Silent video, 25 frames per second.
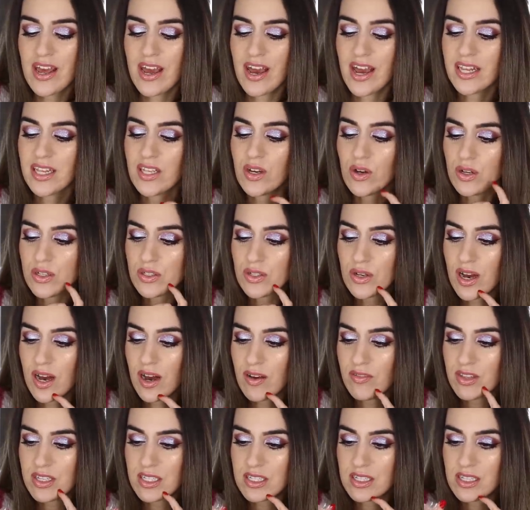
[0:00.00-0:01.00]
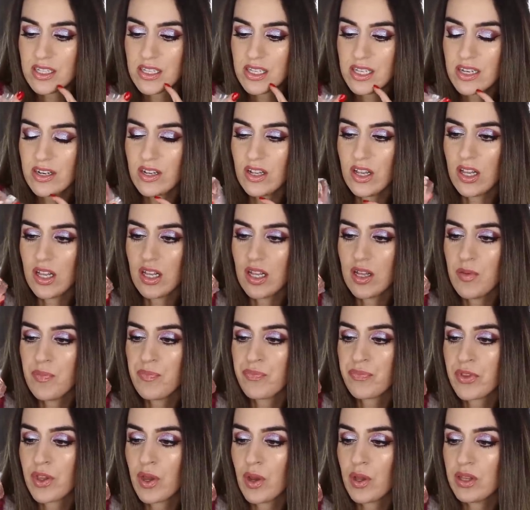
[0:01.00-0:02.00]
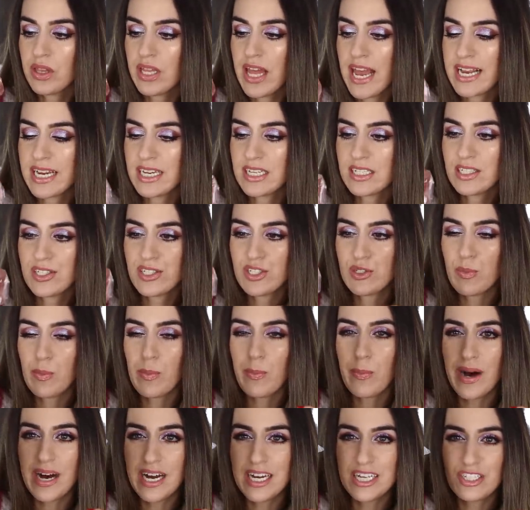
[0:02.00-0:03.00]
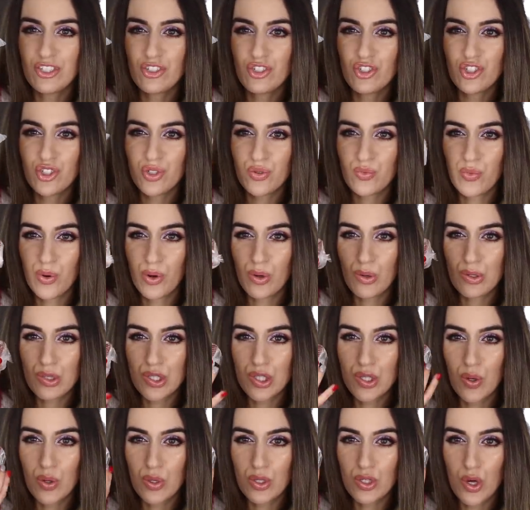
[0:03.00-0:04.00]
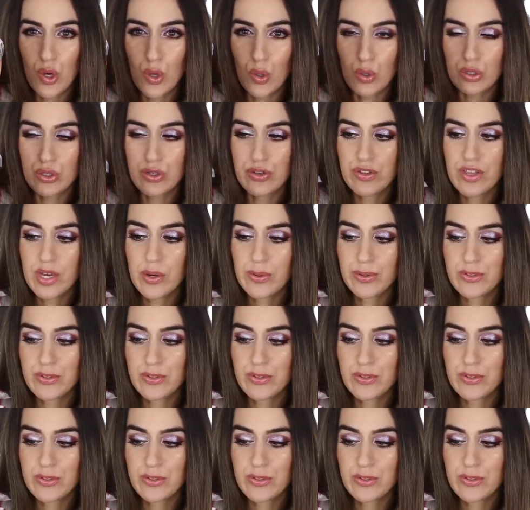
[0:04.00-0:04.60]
And they also have this little like sponge rose gold holder thing,